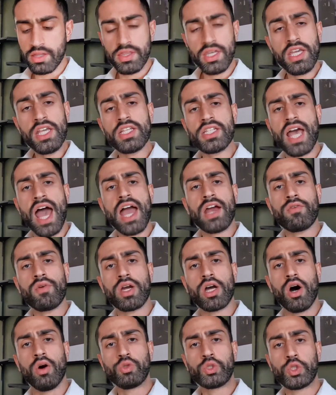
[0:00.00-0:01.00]
These
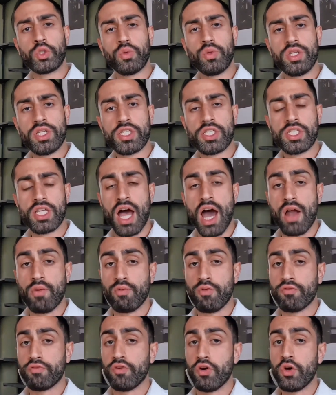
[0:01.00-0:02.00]
agriculturalists are
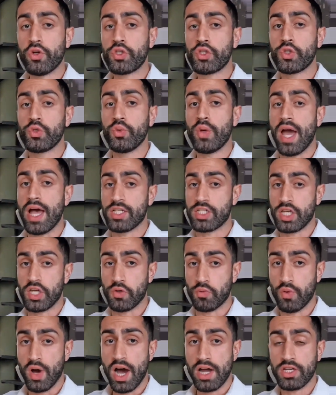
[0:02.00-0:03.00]
referred to as
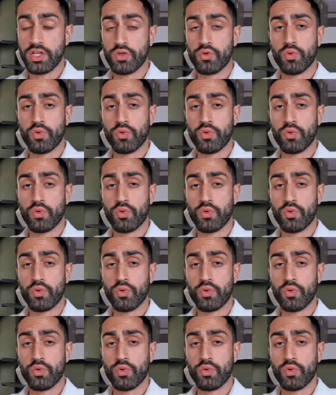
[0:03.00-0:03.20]
Iranian